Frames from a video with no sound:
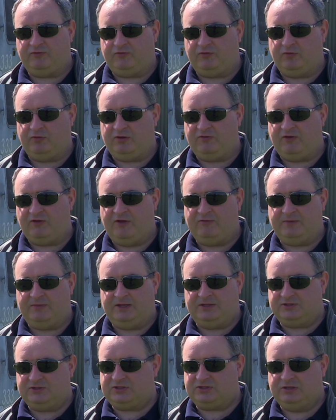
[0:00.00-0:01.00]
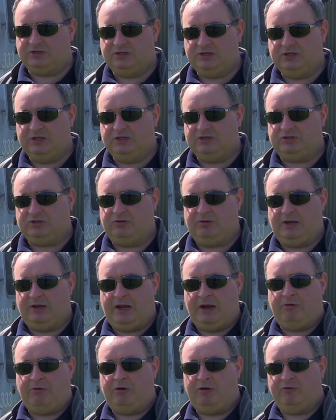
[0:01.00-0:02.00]
45 minutes to an
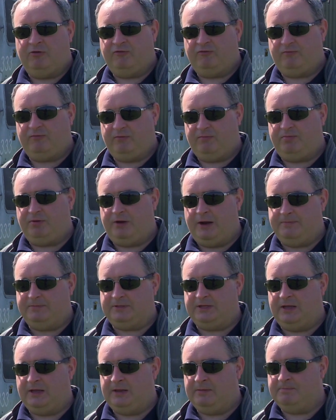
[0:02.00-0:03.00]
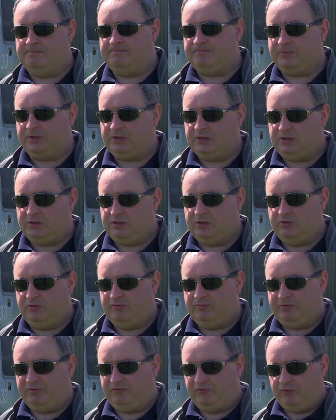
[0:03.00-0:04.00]
hour of prep time you know
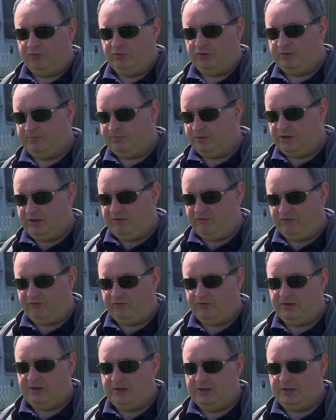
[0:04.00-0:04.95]
before you brief